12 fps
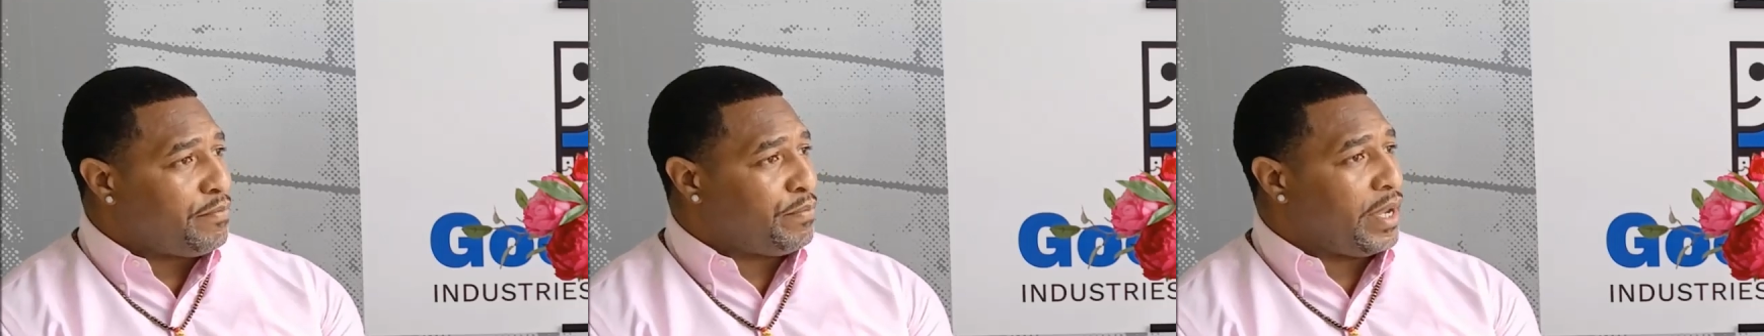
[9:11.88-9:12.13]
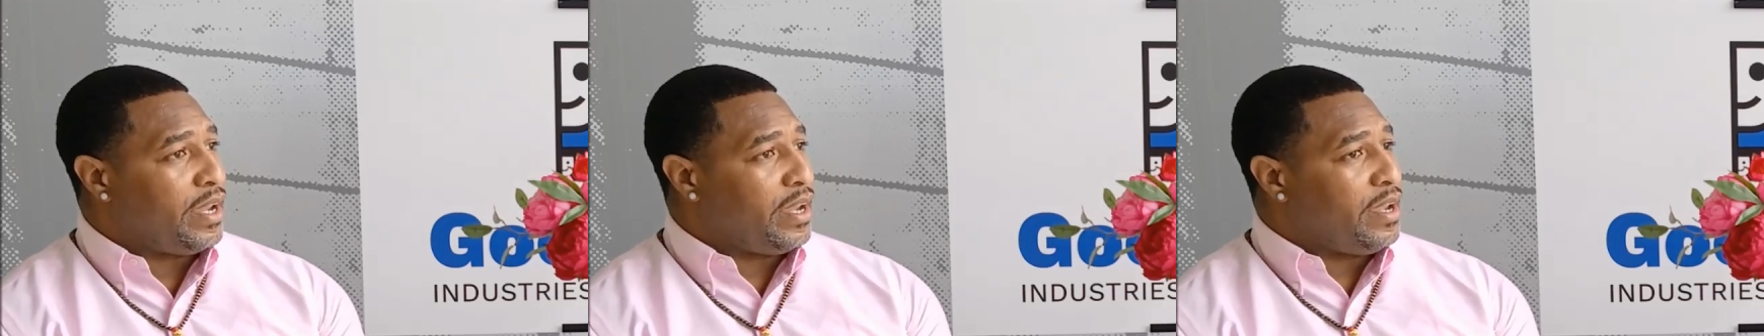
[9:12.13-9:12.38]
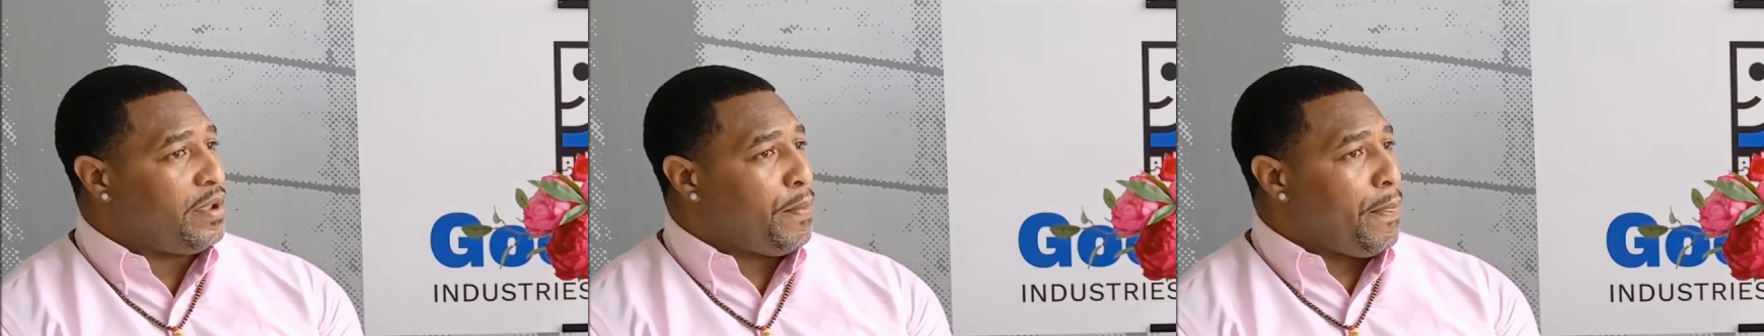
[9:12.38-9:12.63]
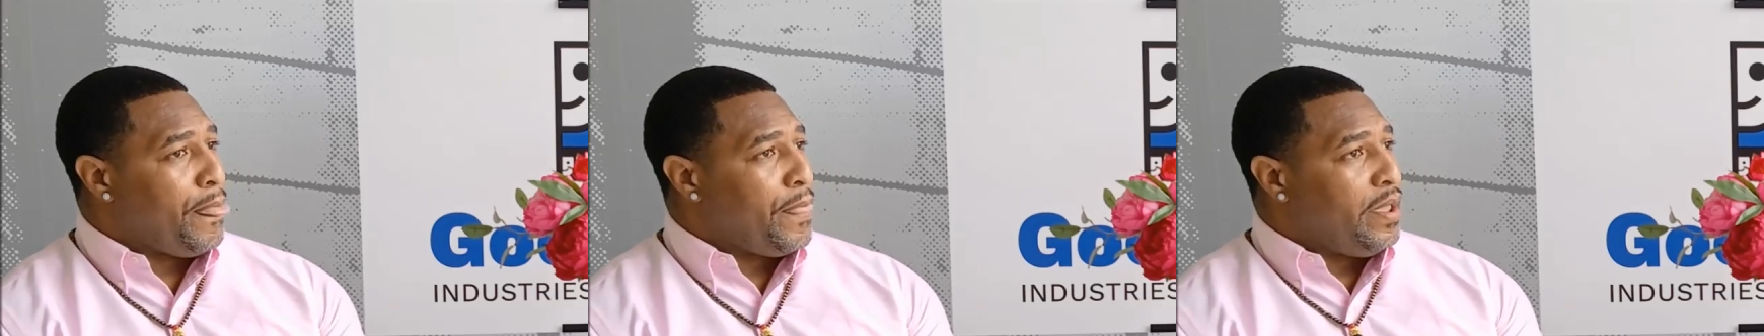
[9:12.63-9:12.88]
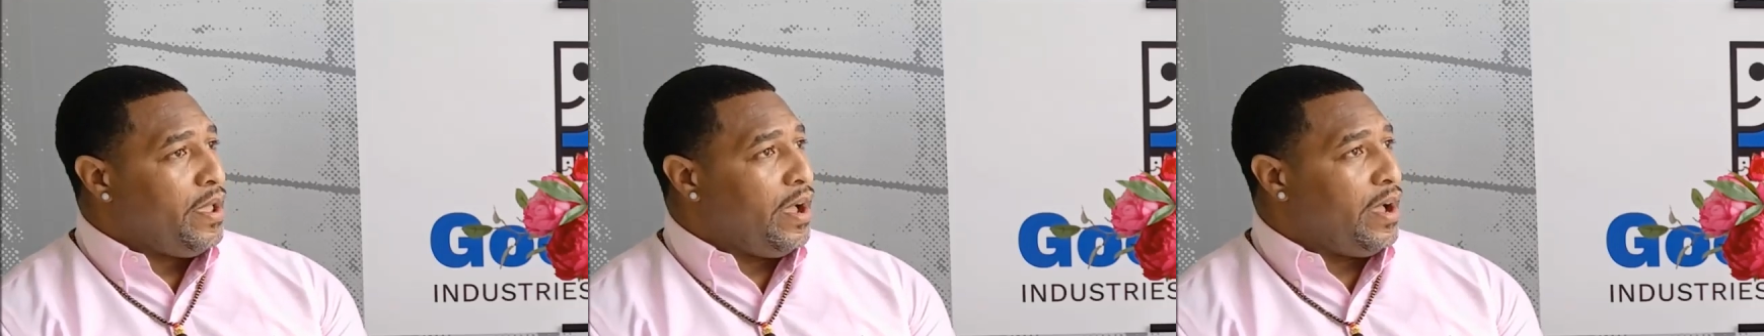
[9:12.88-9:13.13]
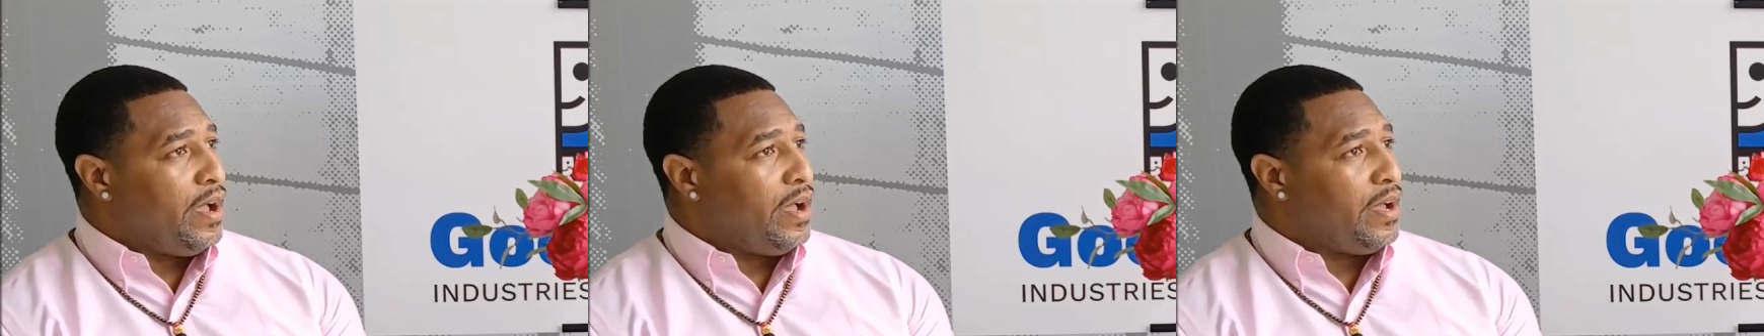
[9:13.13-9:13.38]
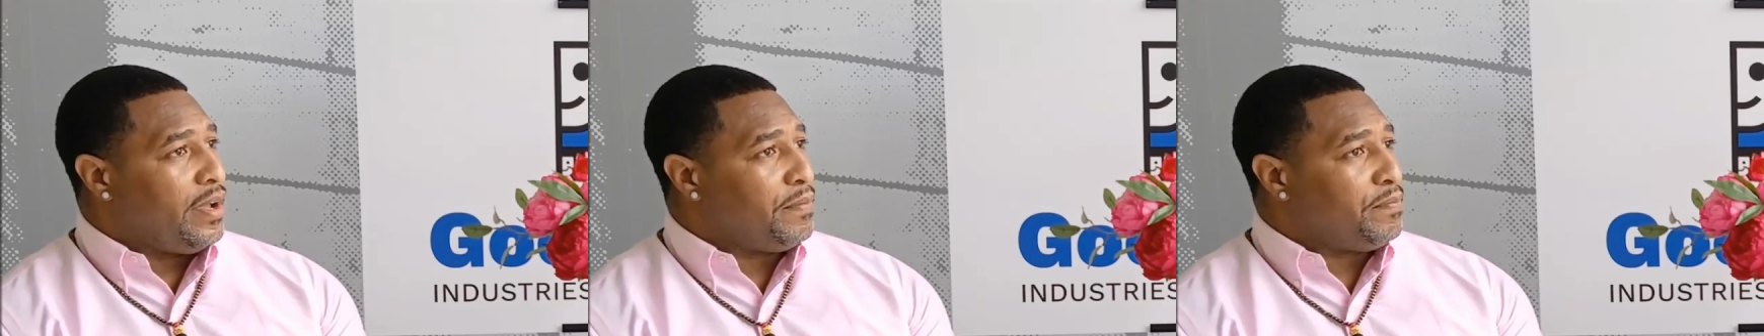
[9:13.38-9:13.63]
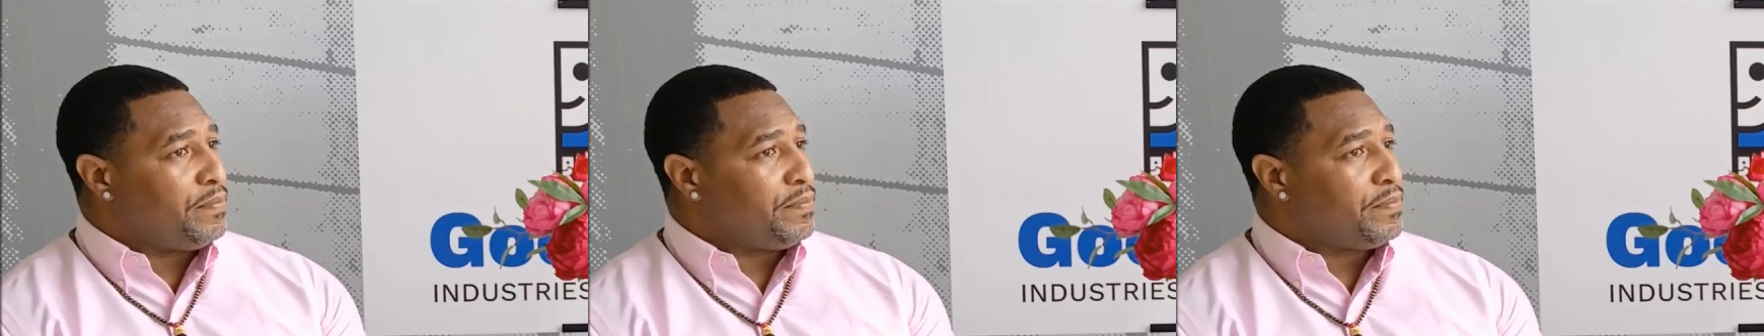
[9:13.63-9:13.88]
shaped me
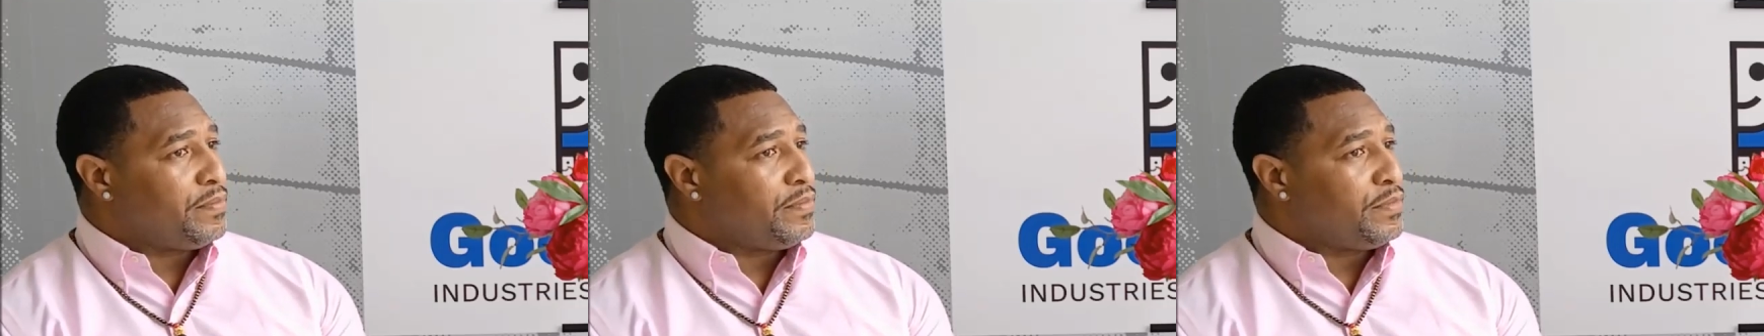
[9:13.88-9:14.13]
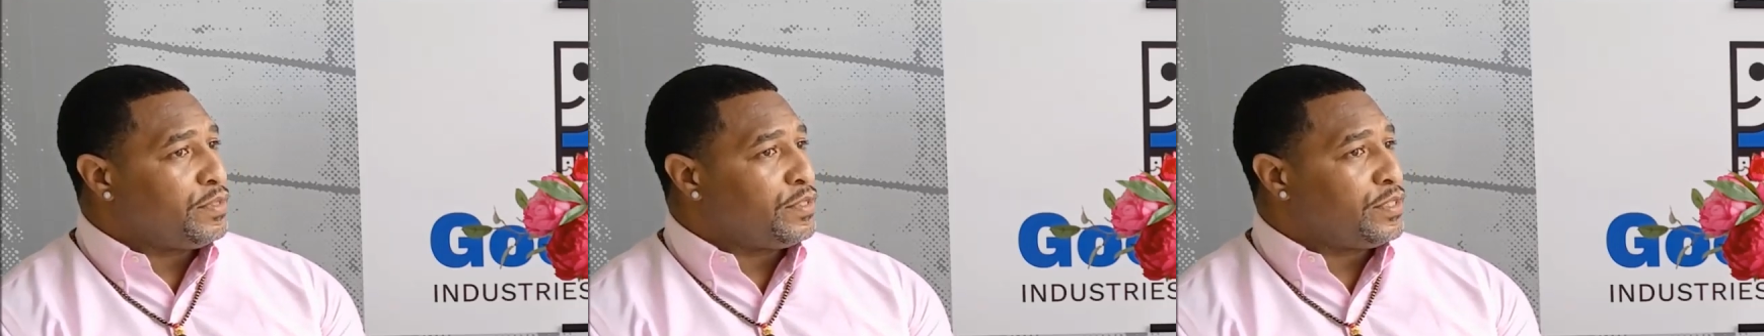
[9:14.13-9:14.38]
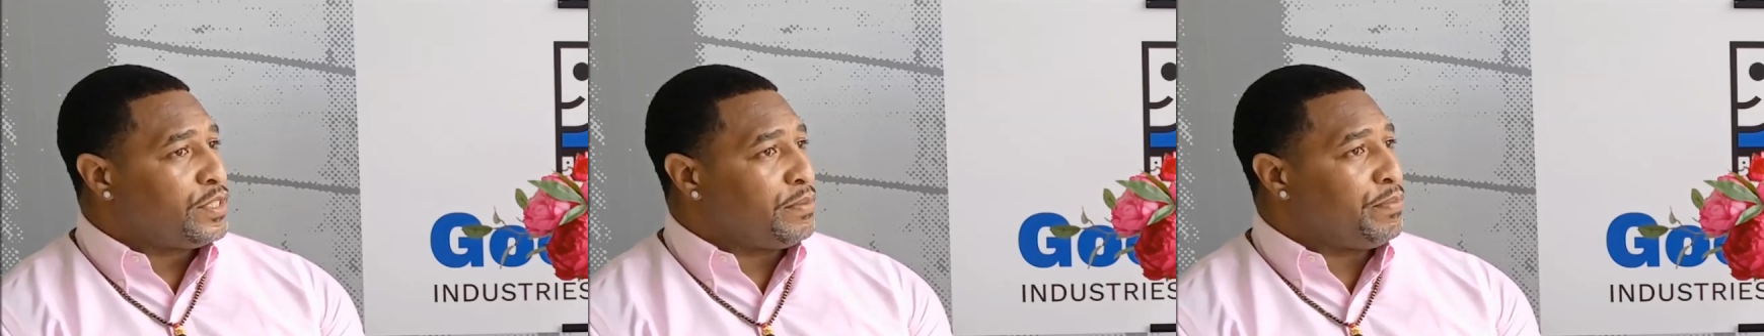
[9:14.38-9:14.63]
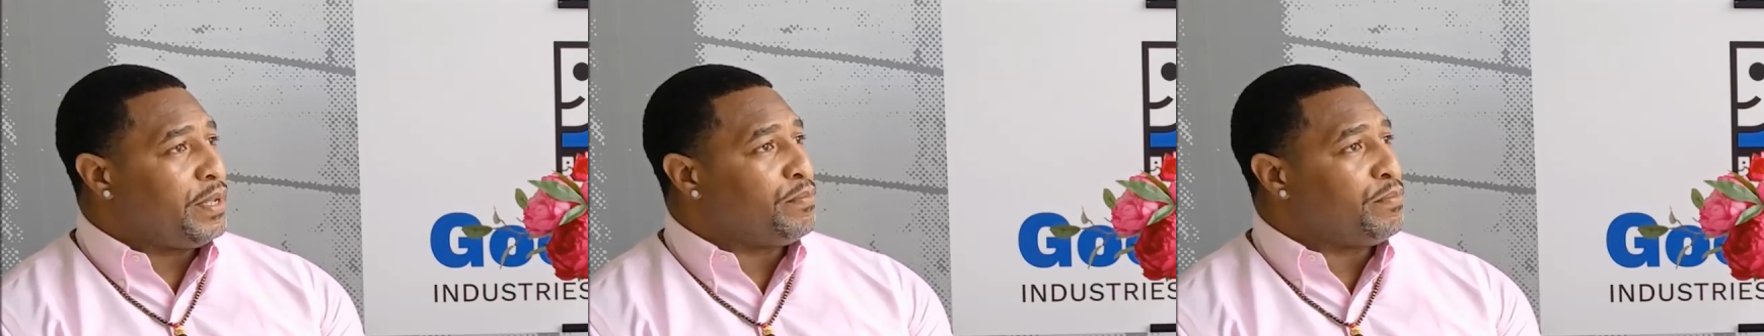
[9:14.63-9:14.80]
to